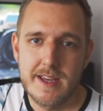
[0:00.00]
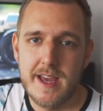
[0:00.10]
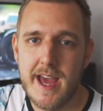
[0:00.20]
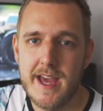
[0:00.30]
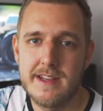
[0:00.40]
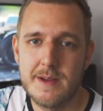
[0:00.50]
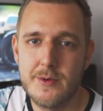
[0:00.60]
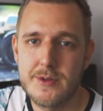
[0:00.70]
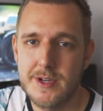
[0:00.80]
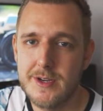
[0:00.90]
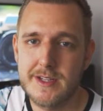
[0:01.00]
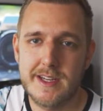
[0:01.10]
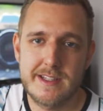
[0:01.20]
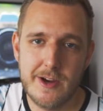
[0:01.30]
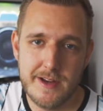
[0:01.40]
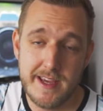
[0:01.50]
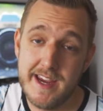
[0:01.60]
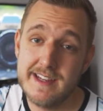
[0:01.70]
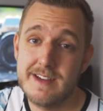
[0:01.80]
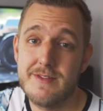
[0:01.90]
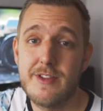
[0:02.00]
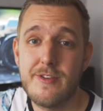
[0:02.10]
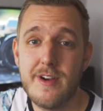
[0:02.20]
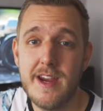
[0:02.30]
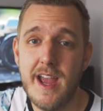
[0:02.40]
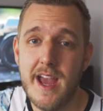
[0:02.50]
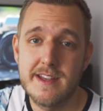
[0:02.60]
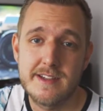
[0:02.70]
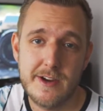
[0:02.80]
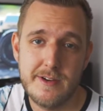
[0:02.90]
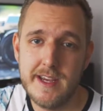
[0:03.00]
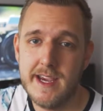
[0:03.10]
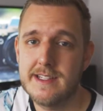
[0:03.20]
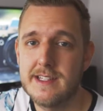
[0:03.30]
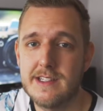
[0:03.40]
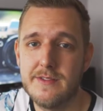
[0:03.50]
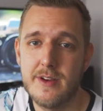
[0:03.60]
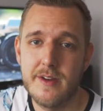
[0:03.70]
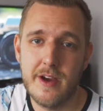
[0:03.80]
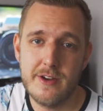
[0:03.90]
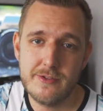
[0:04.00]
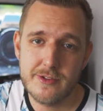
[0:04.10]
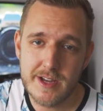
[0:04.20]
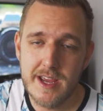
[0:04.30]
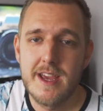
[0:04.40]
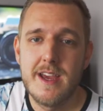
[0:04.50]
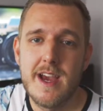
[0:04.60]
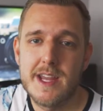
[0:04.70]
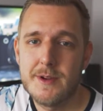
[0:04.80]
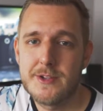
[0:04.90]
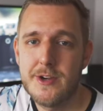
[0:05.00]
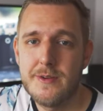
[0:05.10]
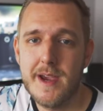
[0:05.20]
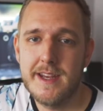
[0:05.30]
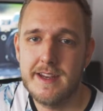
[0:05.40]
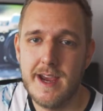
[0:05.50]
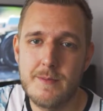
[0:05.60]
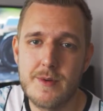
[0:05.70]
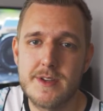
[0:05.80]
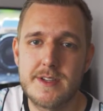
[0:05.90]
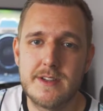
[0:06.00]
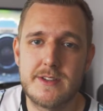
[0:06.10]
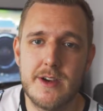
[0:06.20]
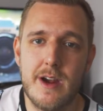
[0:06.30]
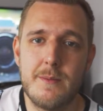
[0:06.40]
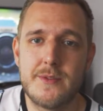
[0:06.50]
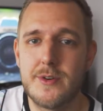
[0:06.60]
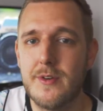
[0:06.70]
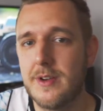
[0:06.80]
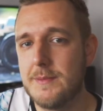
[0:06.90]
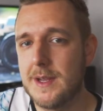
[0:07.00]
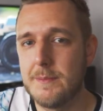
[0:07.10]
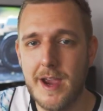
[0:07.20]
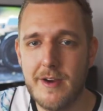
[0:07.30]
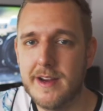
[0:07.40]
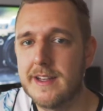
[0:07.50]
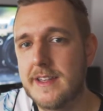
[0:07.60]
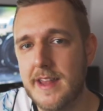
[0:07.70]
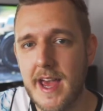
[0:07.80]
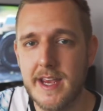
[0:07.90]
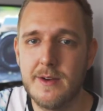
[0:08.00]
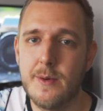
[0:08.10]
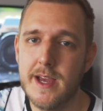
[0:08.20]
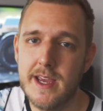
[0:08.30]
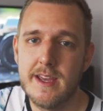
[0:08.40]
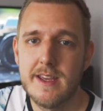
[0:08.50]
and I'm also using a Sony a7 III and Sony a6500 as my two main cameras, so I'm sort of going to be comparing it to that in a way,